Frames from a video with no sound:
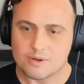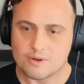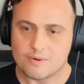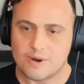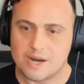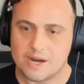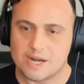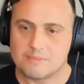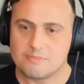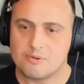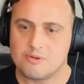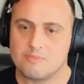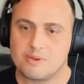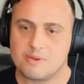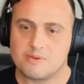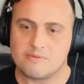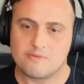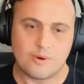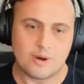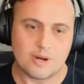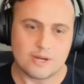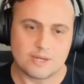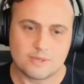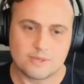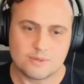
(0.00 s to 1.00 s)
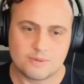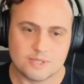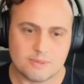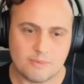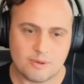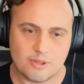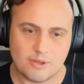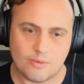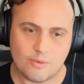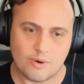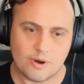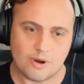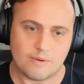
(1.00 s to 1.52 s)
Create a movement for it. Do some
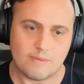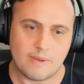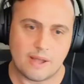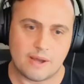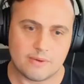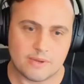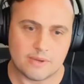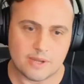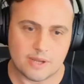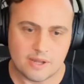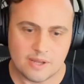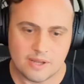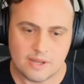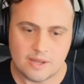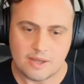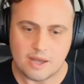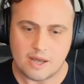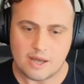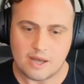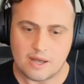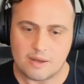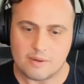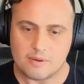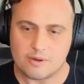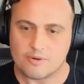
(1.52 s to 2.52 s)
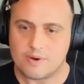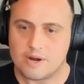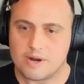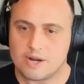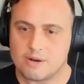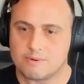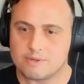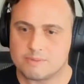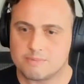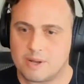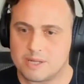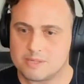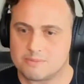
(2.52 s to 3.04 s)
other work around it. Uh, create
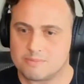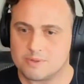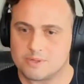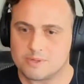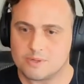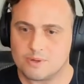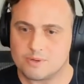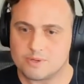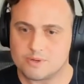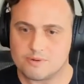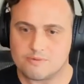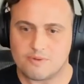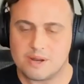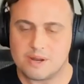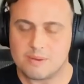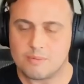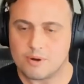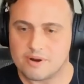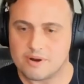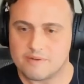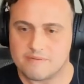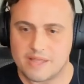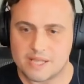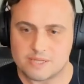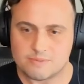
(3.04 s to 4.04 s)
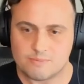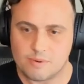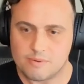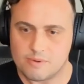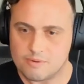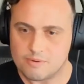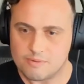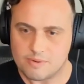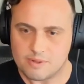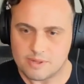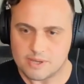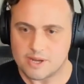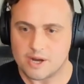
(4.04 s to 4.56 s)
a responsible disclosure framework if that's what
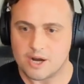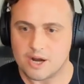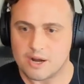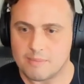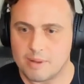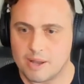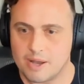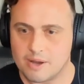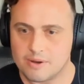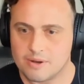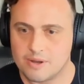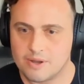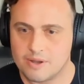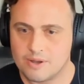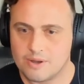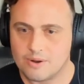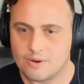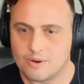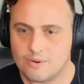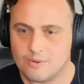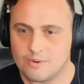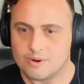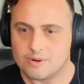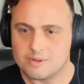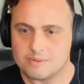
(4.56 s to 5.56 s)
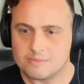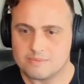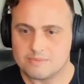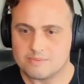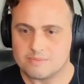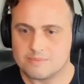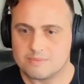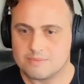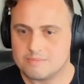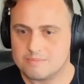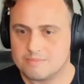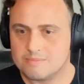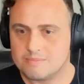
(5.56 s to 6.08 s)
you really care about,
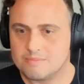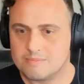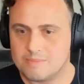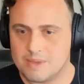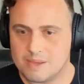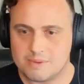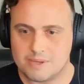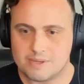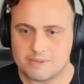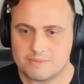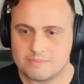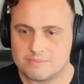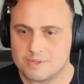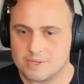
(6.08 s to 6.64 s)
or maybe